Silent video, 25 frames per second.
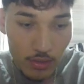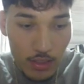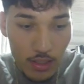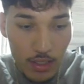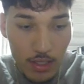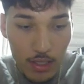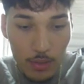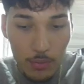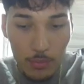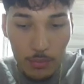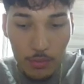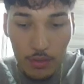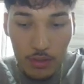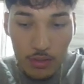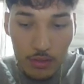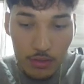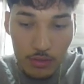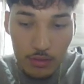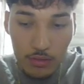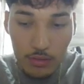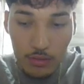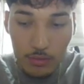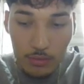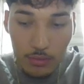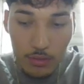And we
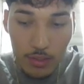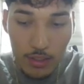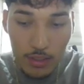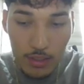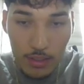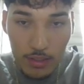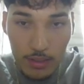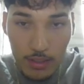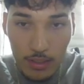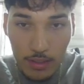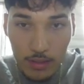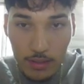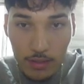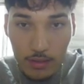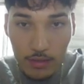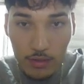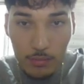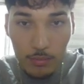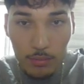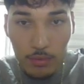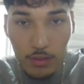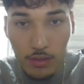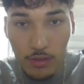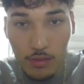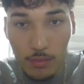clearly do not get that
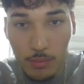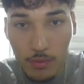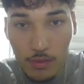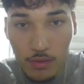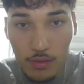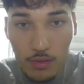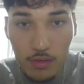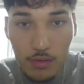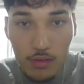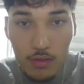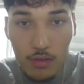displacement.